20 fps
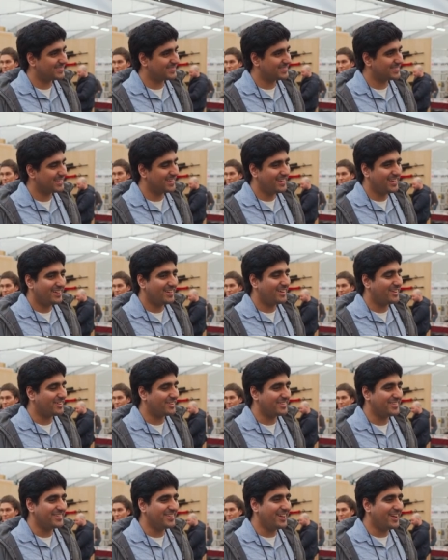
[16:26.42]
now. Uh, oh,
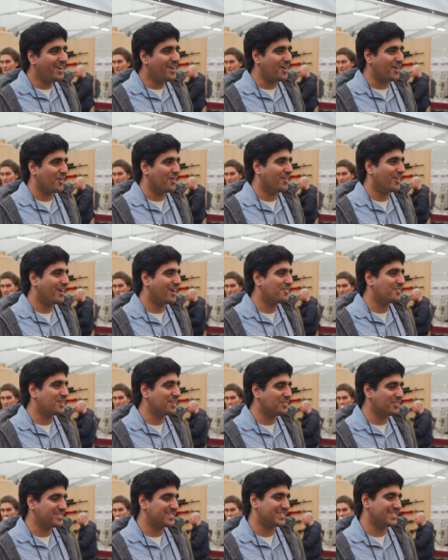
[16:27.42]
but keep no, an eye, keep
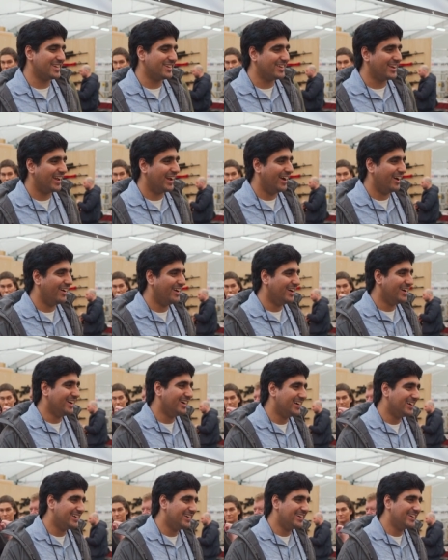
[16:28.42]
really an eye out now. on the
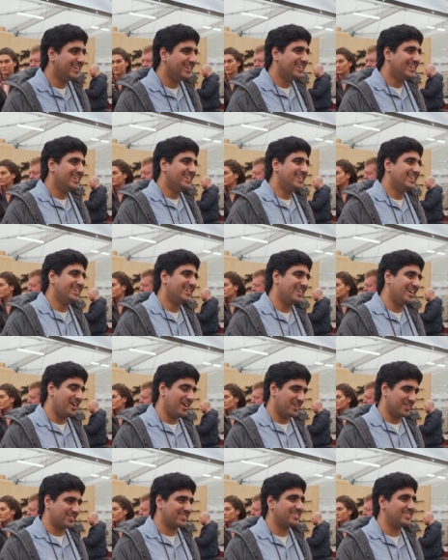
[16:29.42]
Facebook, uh, Facebook
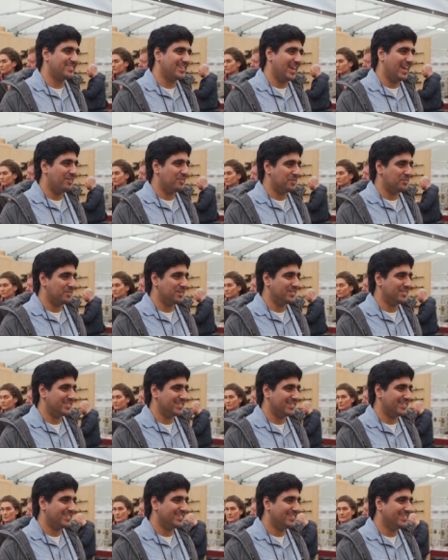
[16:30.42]
I'll, page yeah, on the
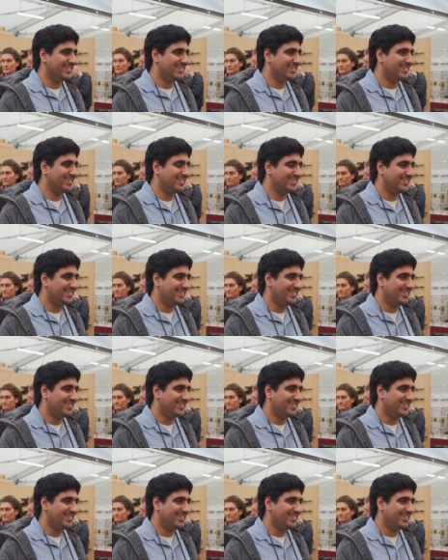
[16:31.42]
website. Um, as